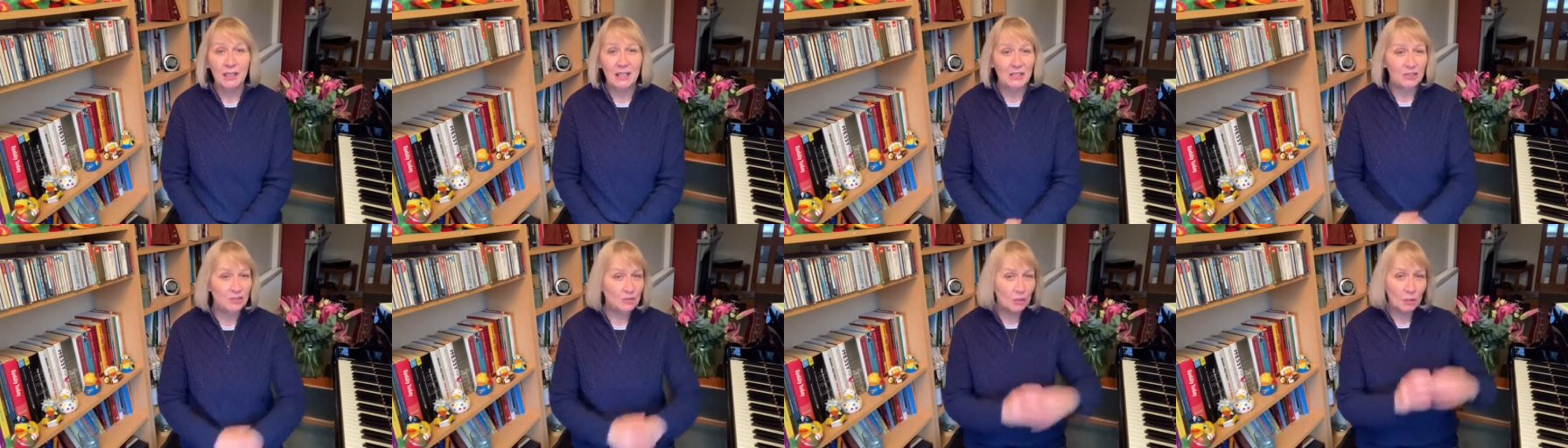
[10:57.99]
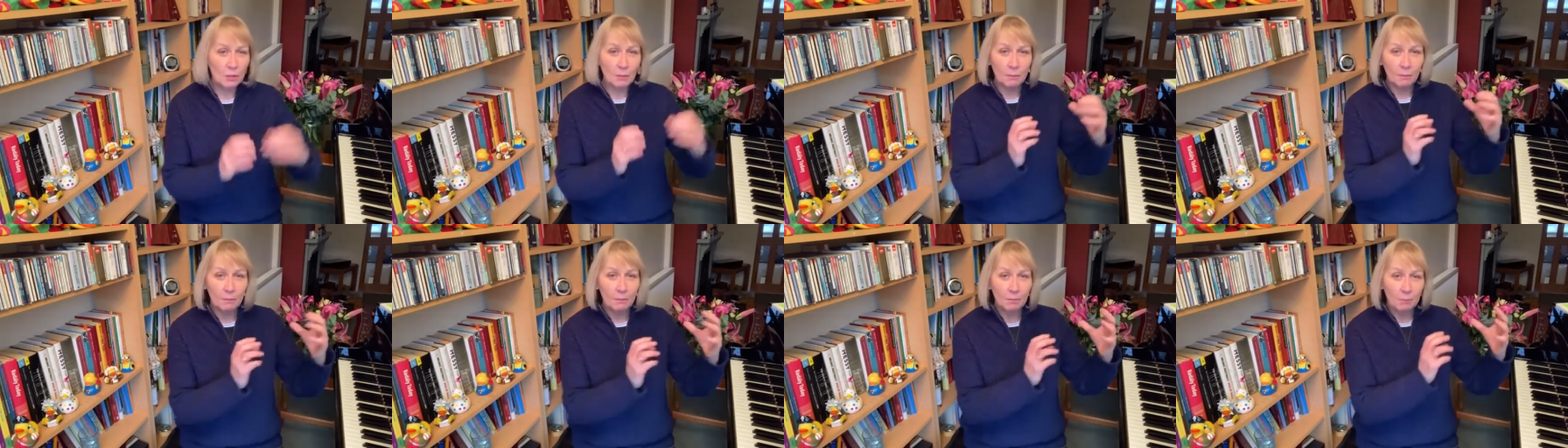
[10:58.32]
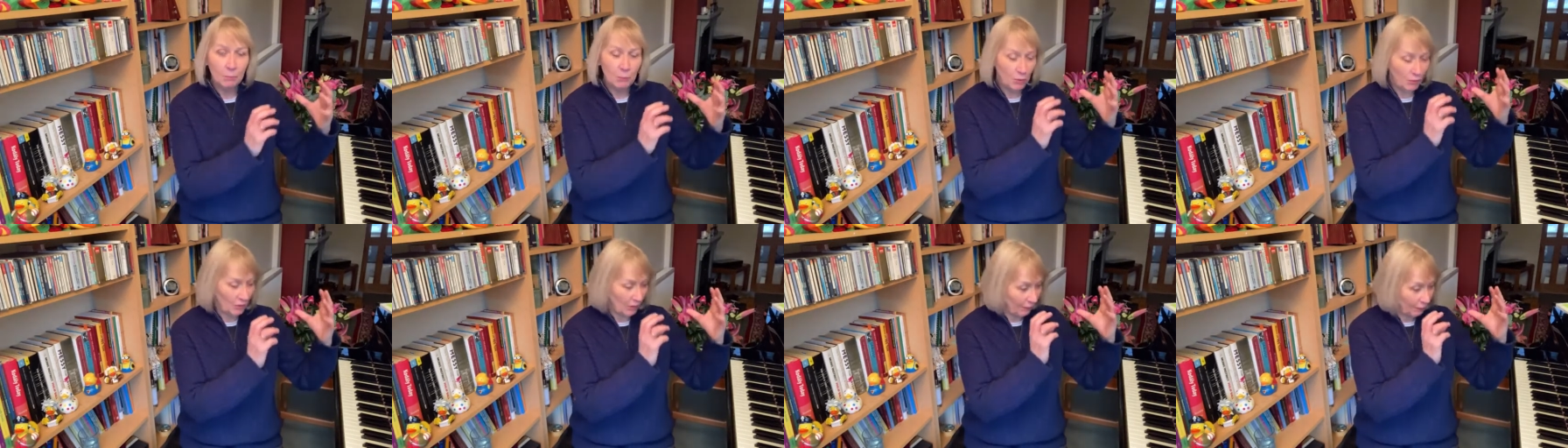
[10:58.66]
is not
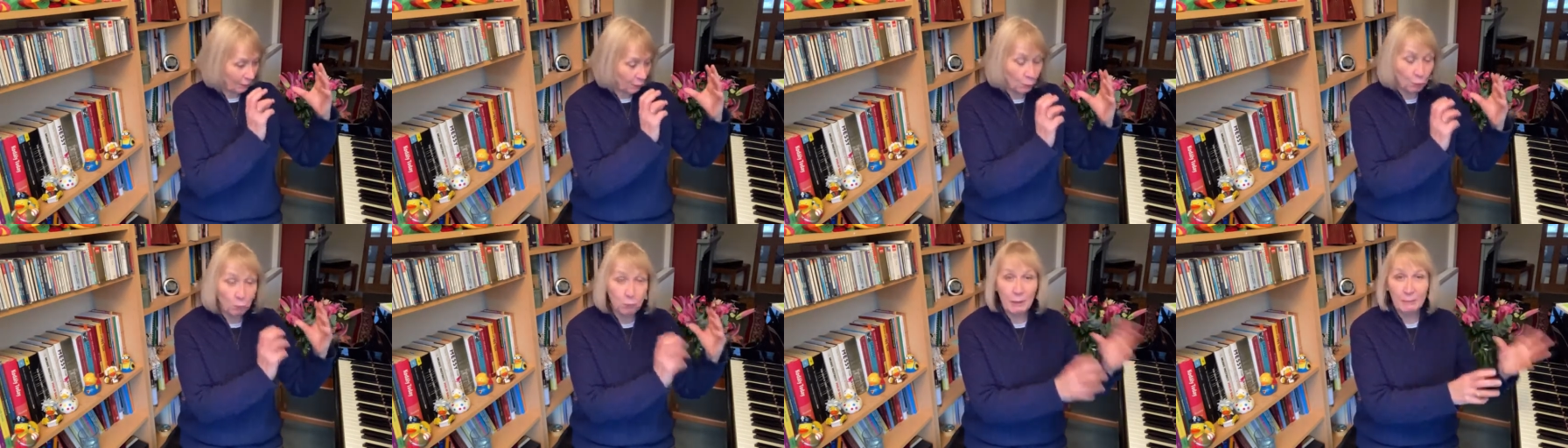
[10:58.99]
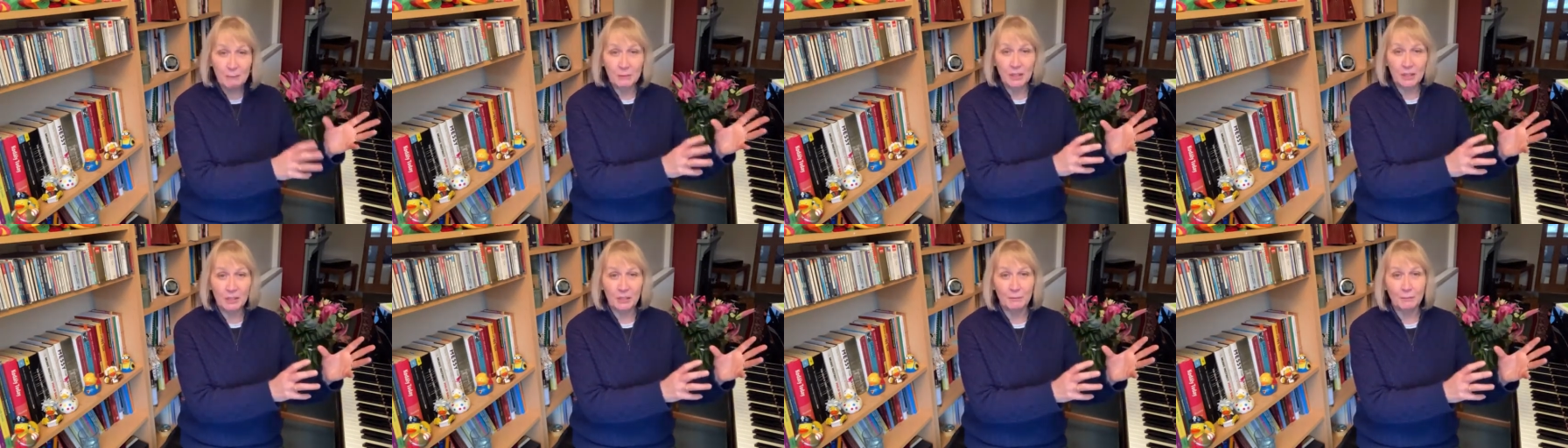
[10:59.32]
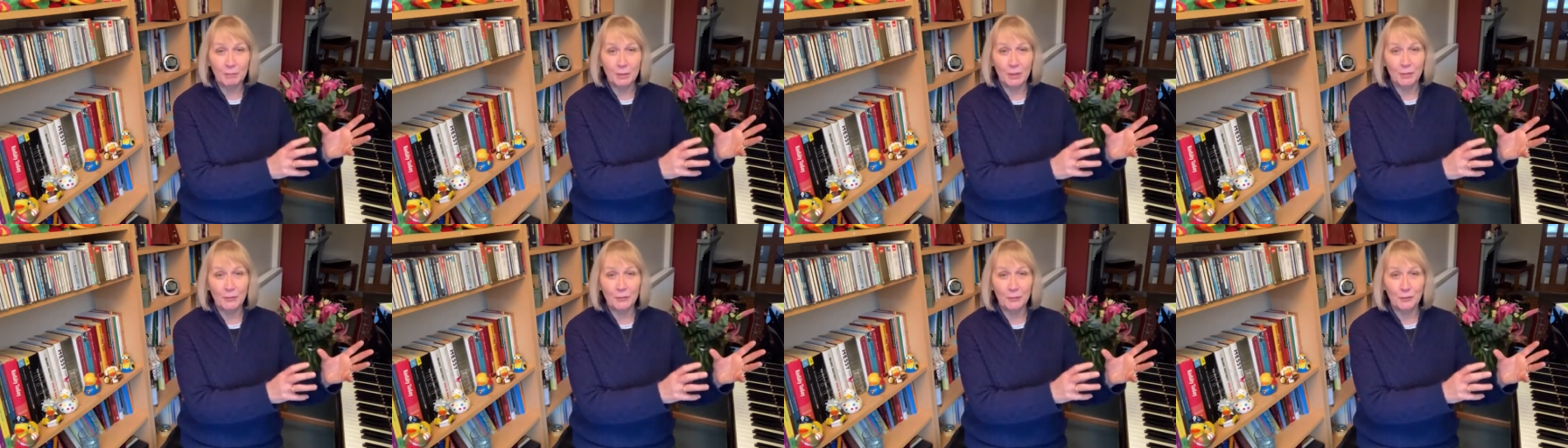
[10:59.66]
music for women
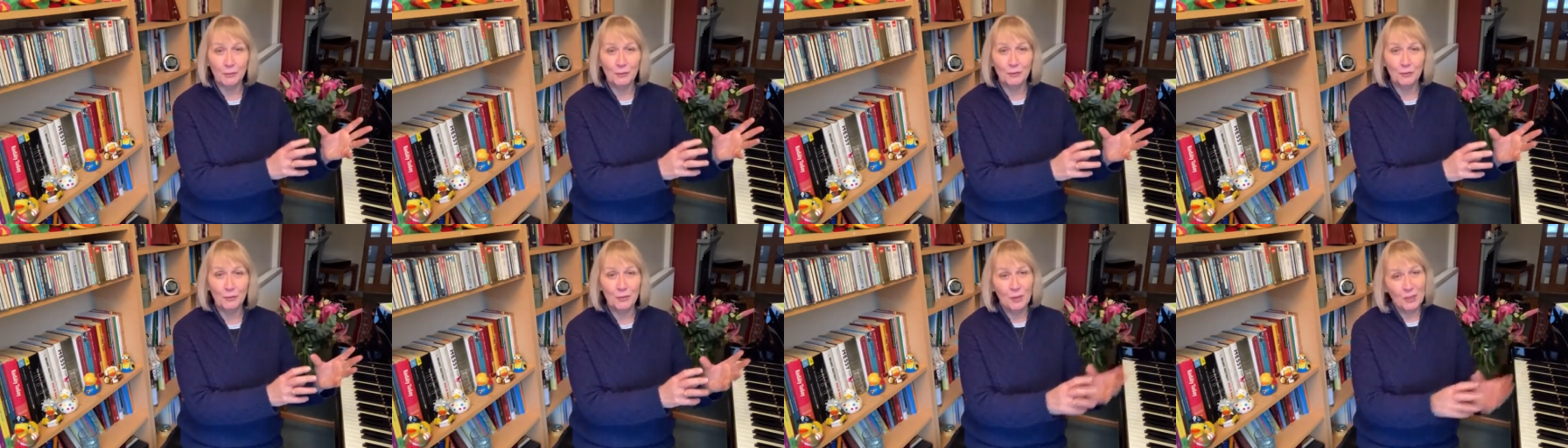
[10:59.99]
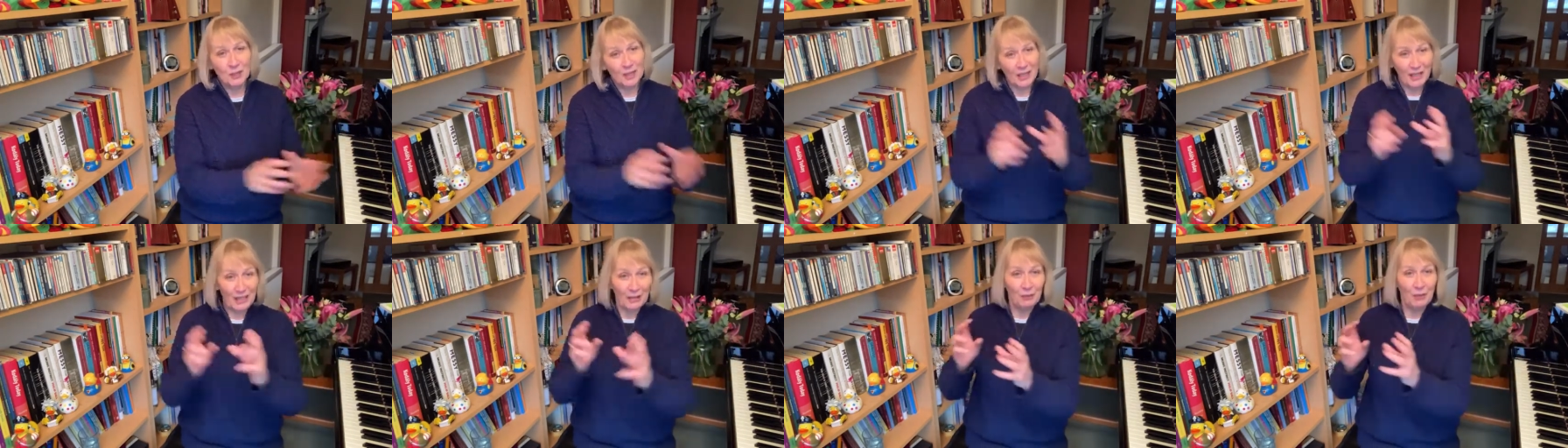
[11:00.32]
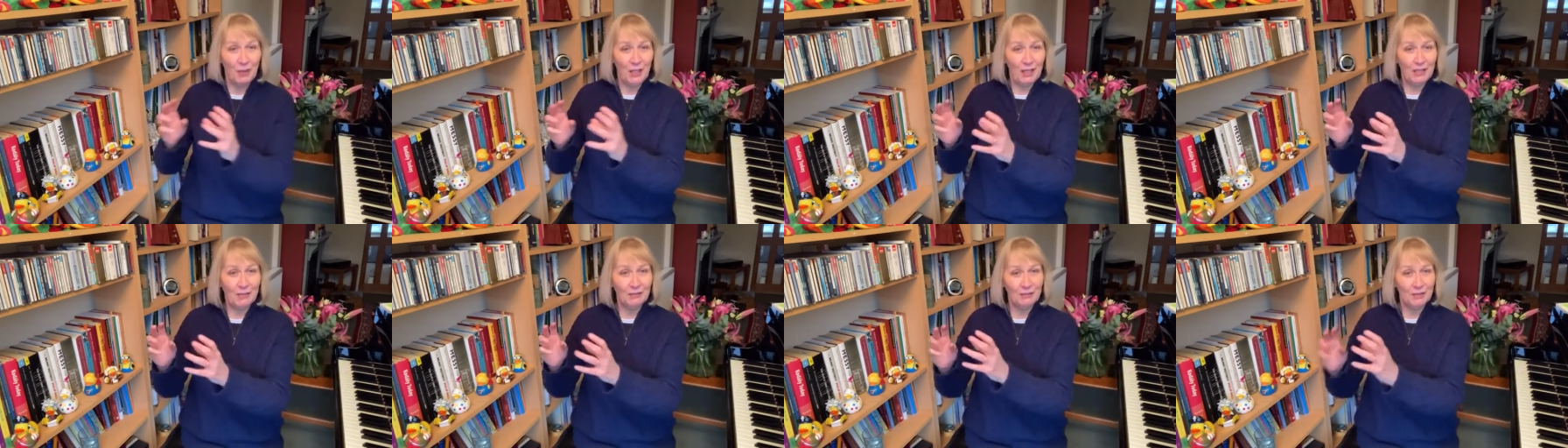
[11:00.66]
composers
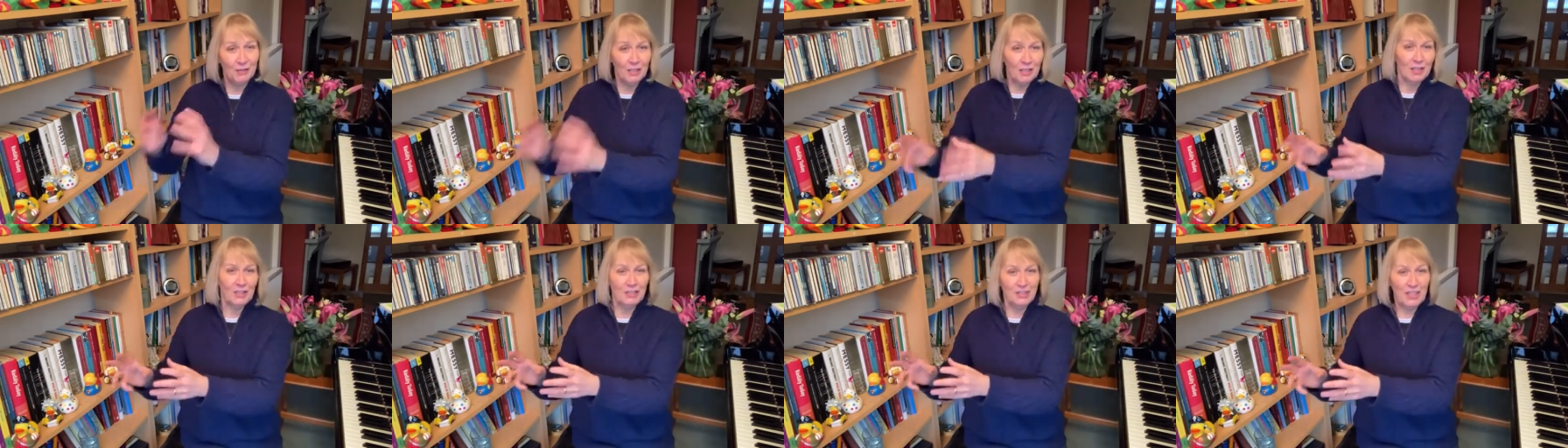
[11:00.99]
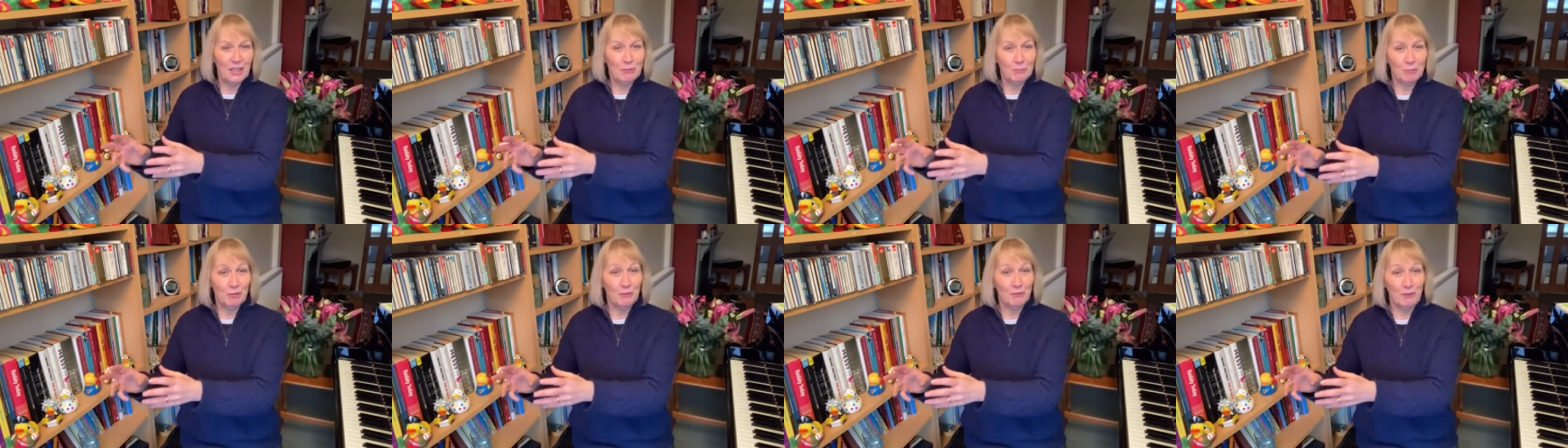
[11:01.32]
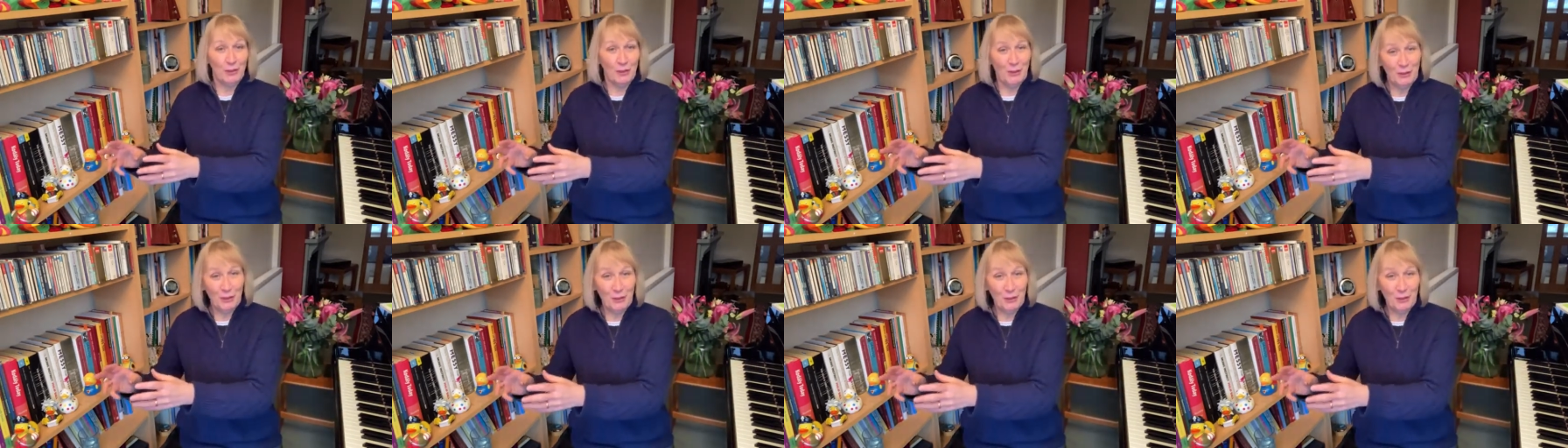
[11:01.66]
and then a separate